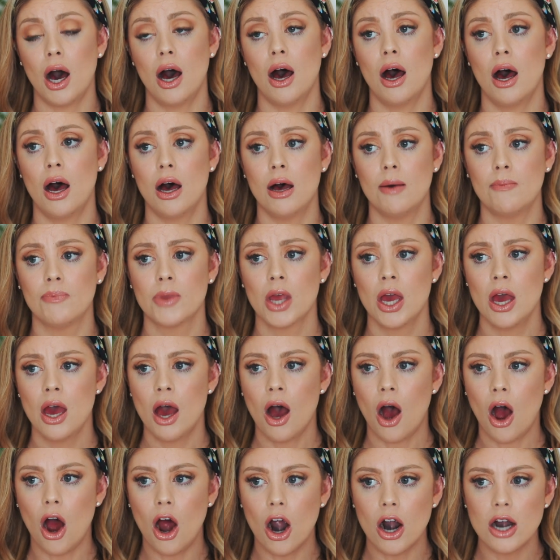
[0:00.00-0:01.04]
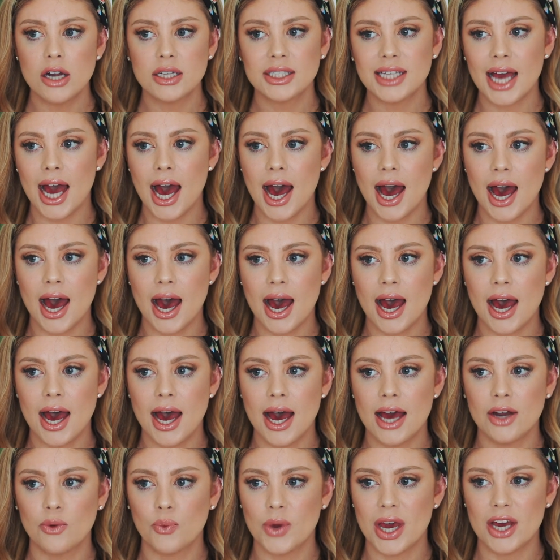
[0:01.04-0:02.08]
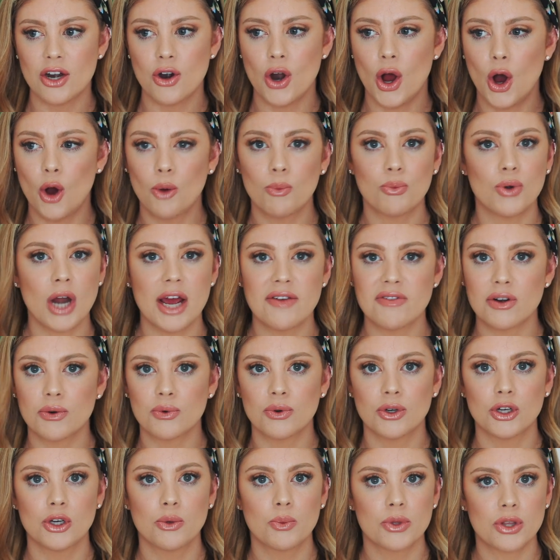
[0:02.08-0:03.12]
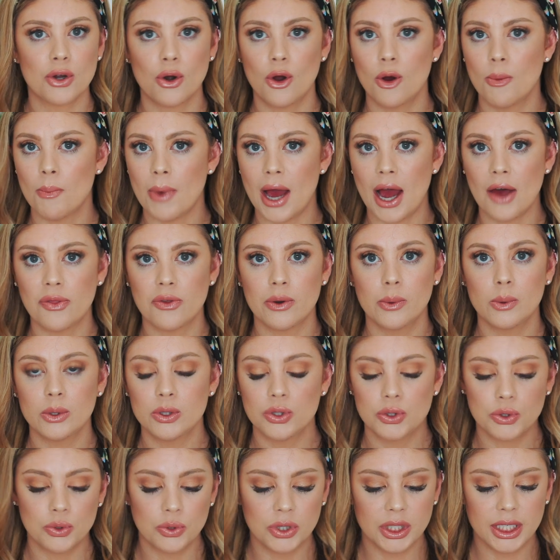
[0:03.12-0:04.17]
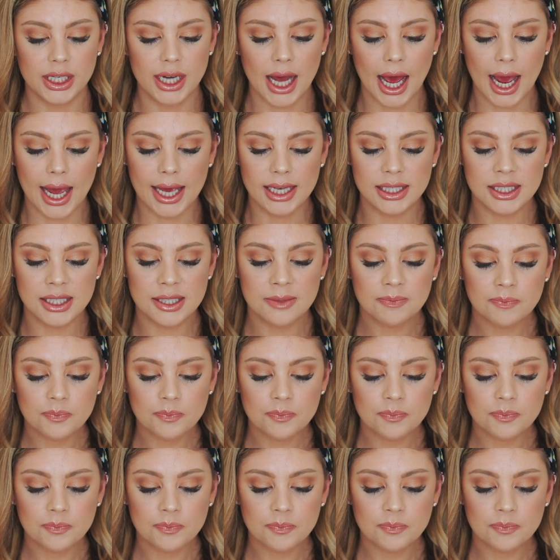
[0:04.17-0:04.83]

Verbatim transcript: Um, ours had, we had our own private room with our own bathroom, which was really nice.